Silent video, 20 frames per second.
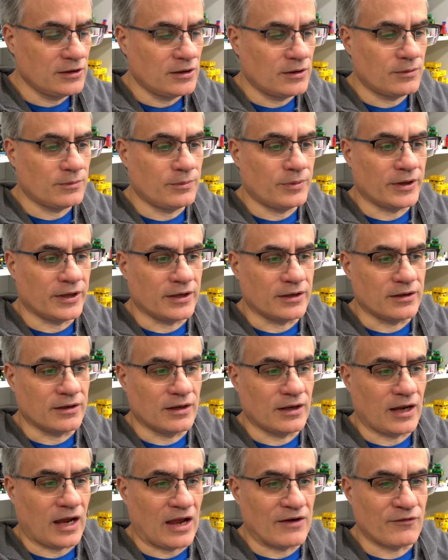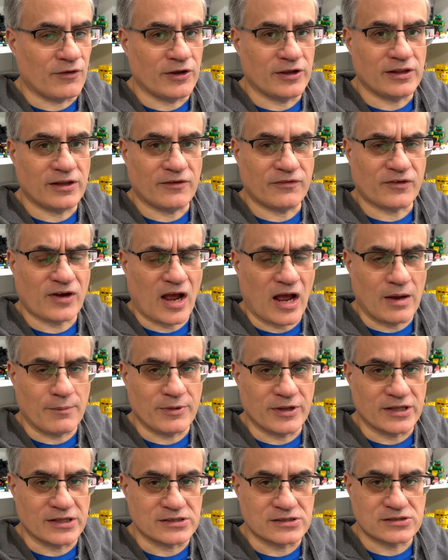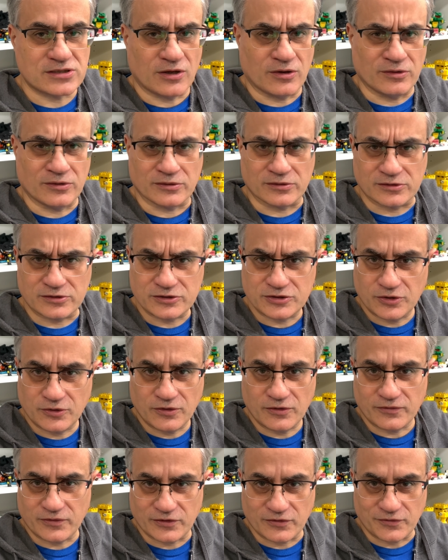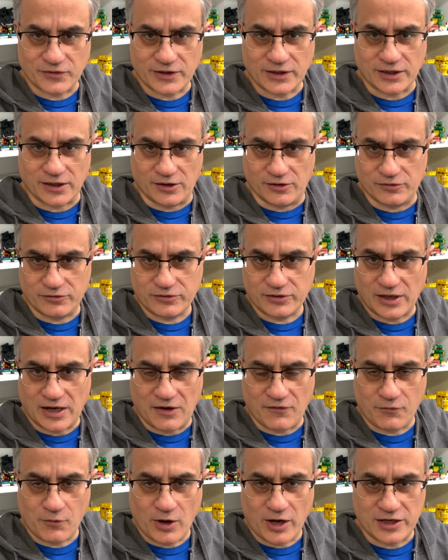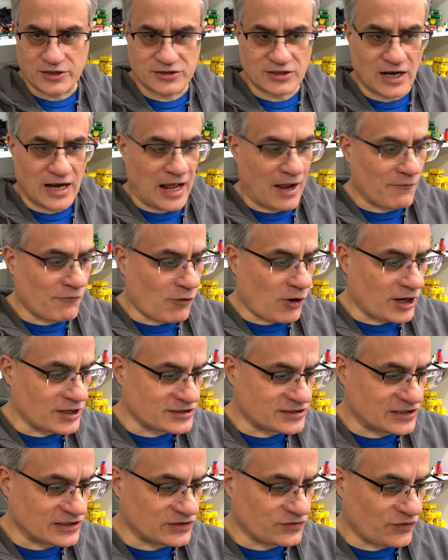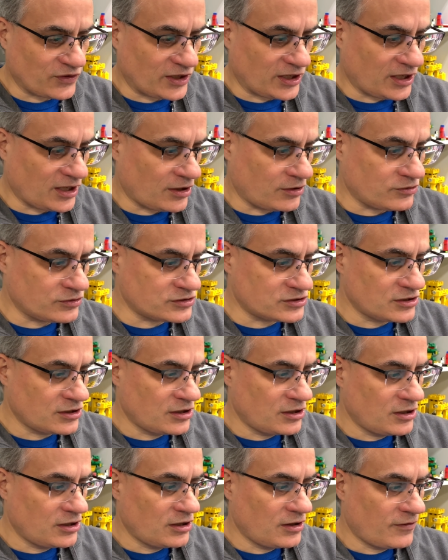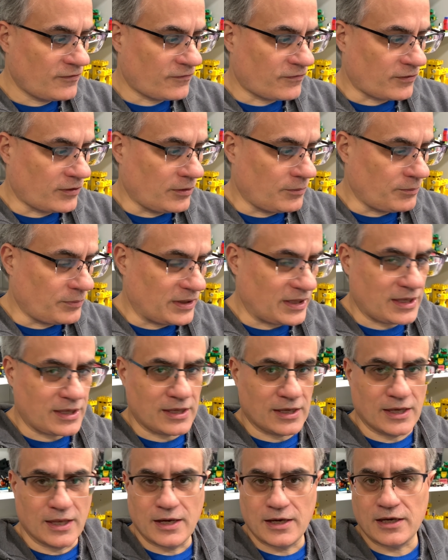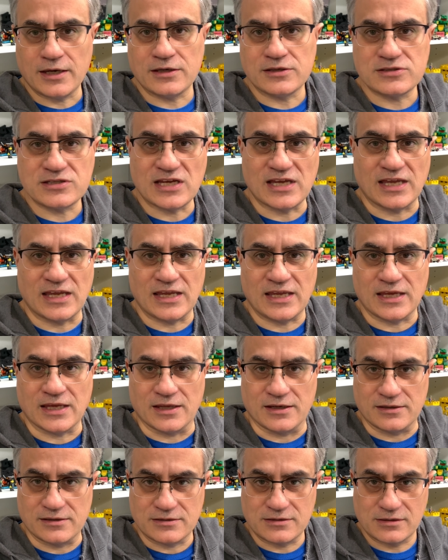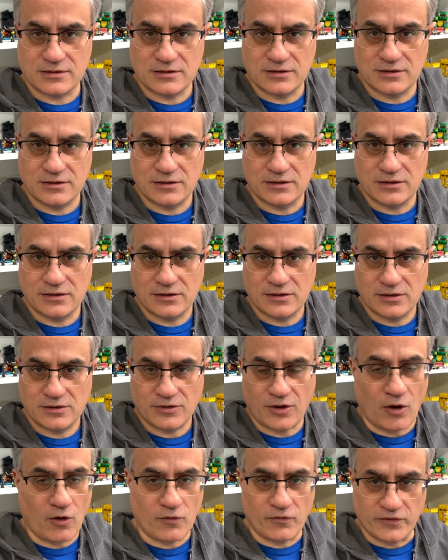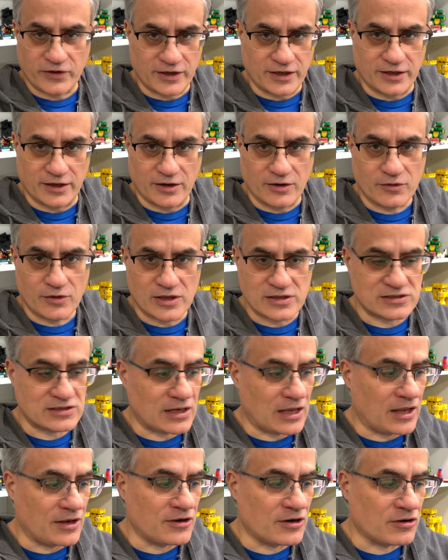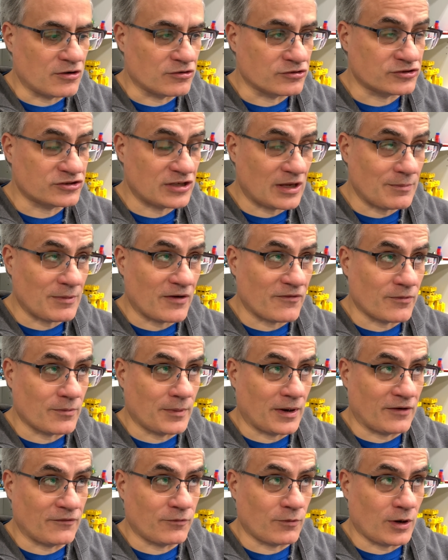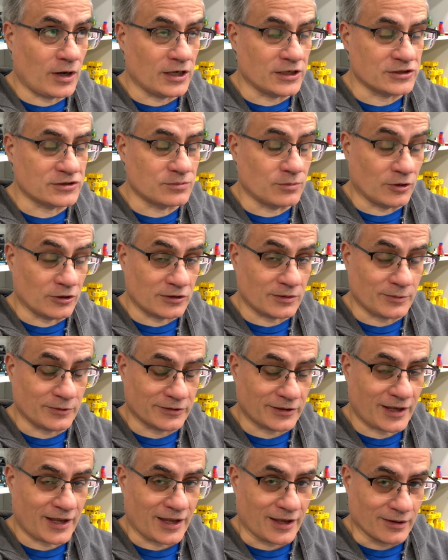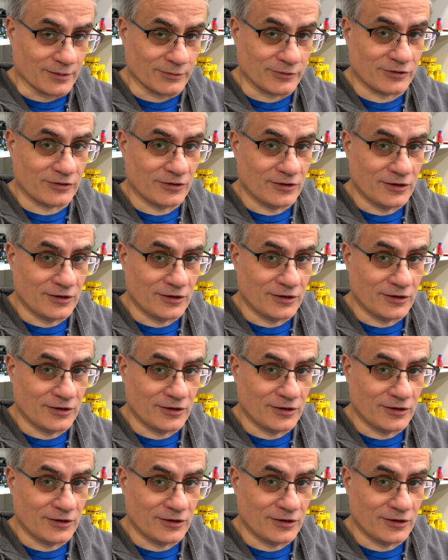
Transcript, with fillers: but I've only left comments on two of his videos, and I've watched and I've watched these videos from beginning to end, the whole video. And, so, and there's some of them I've watched multiple times,